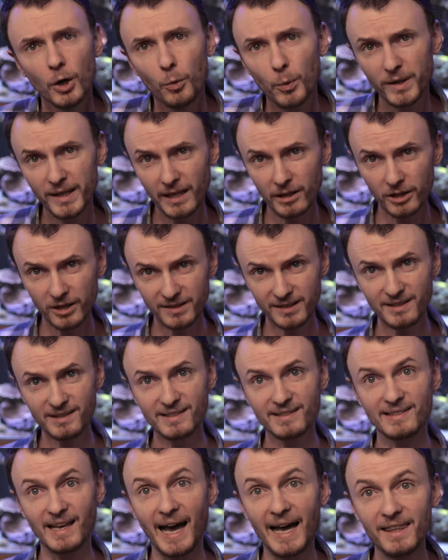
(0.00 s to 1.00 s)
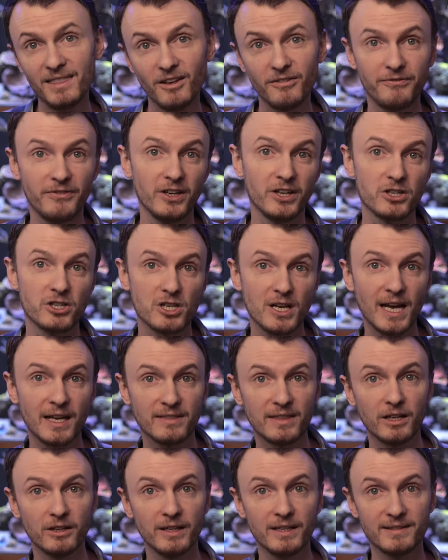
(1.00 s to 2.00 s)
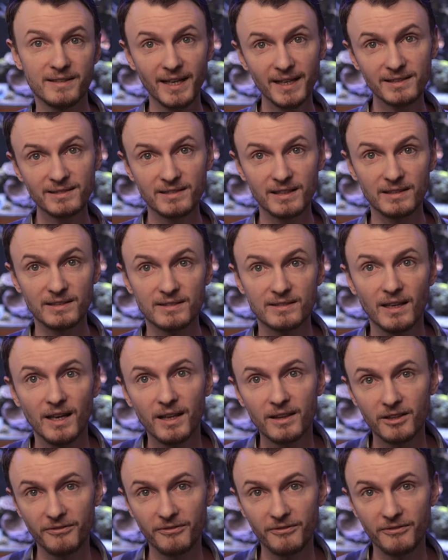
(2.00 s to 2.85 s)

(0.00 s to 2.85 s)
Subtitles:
When they looked inside the fish at their intestines,